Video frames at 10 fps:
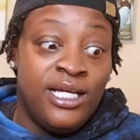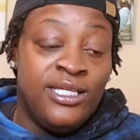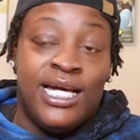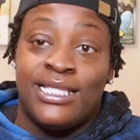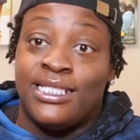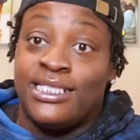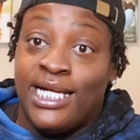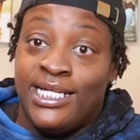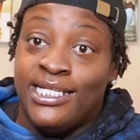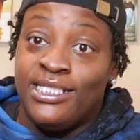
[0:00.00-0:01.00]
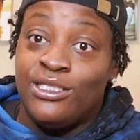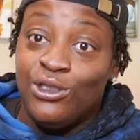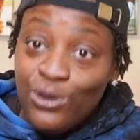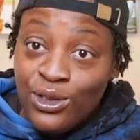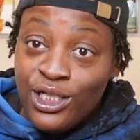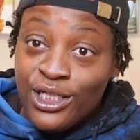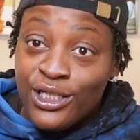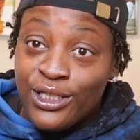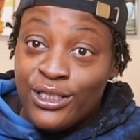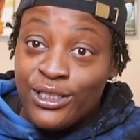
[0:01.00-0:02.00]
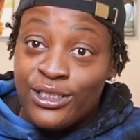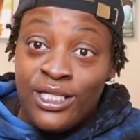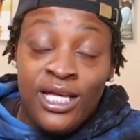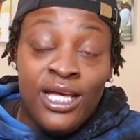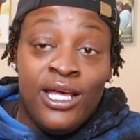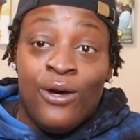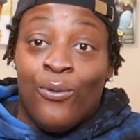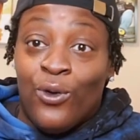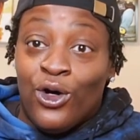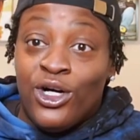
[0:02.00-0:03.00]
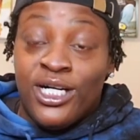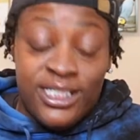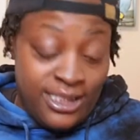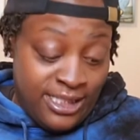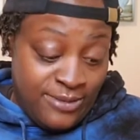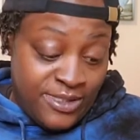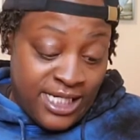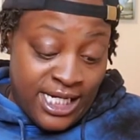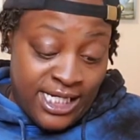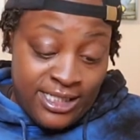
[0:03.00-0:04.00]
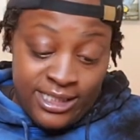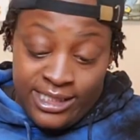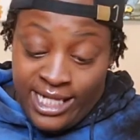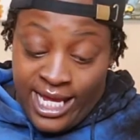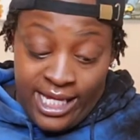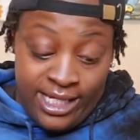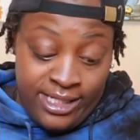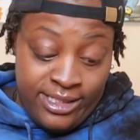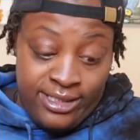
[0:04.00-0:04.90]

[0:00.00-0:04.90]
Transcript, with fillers: You got the Chinese New Year's ones coming out. Like,